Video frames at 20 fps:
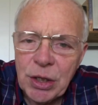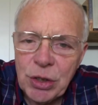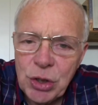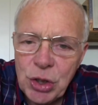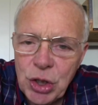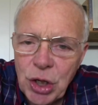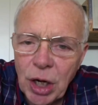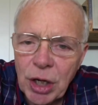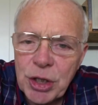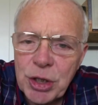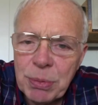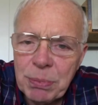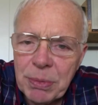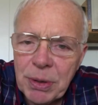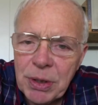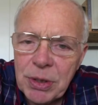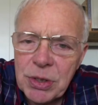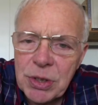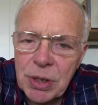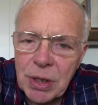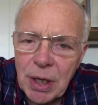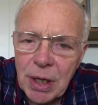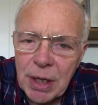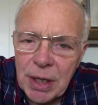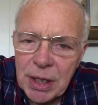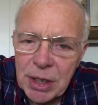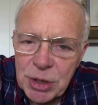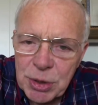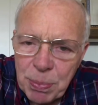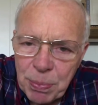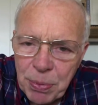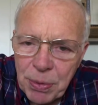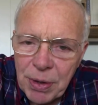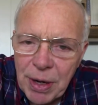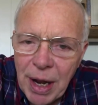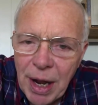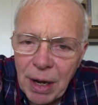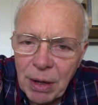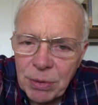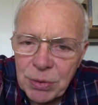judgment is
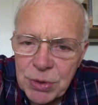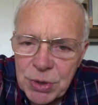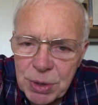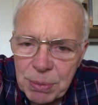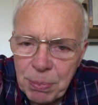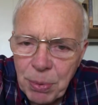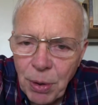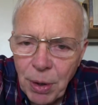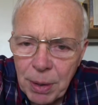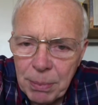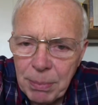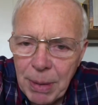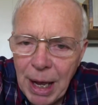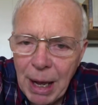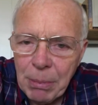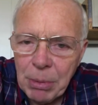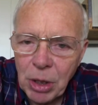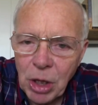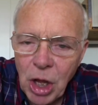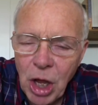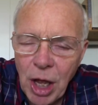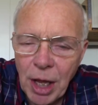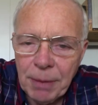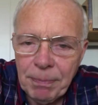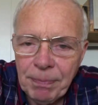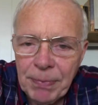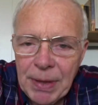pronounced upon Babylon.